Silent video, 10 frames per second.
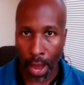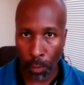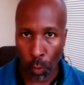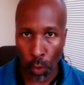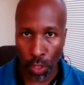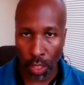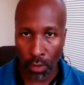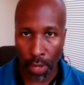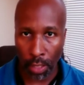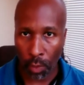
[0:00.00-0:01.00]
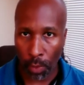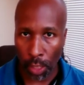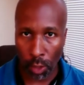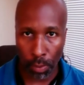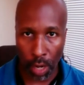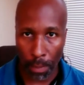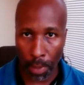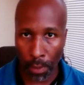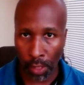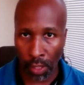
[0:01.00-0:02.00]
I am going to evaluate you
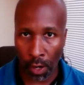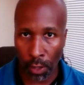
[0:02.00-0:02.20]
primarily